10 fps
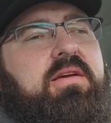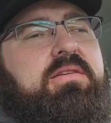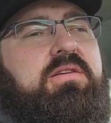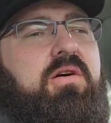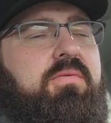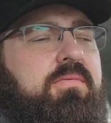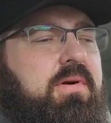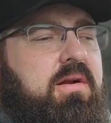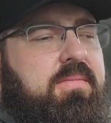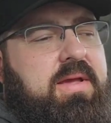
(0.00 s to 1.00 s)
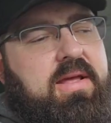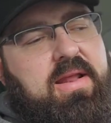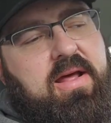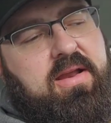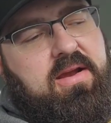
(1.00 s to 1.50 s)
So we're going to be getting
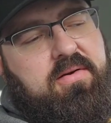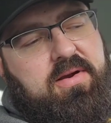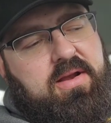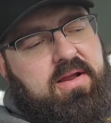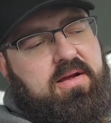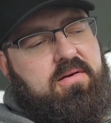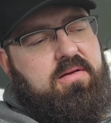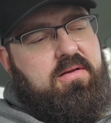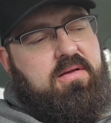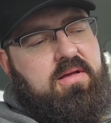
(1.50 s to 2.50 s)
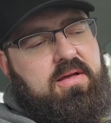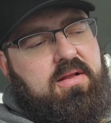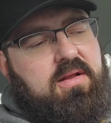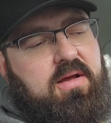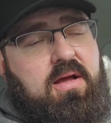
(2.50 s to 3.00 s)
out of here right now,
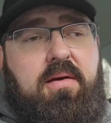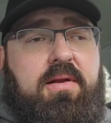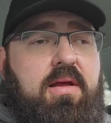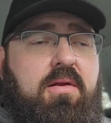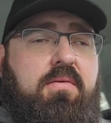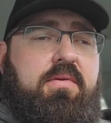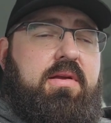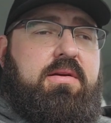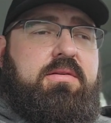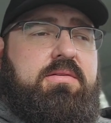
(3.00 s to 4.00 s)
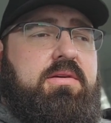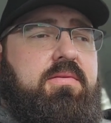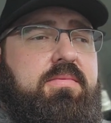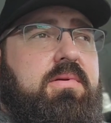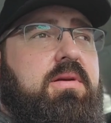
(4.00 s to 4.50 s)
and uh, I'm going to head over there. So
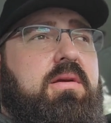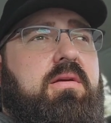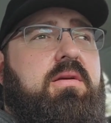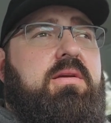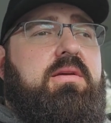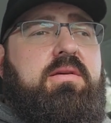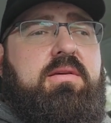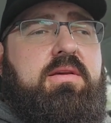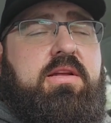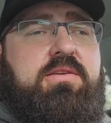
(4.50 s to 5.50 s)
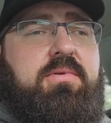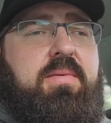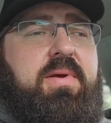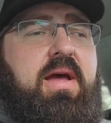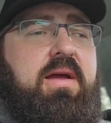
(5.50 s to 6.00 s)
catch you right
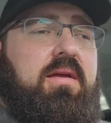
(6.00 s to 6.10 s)
back.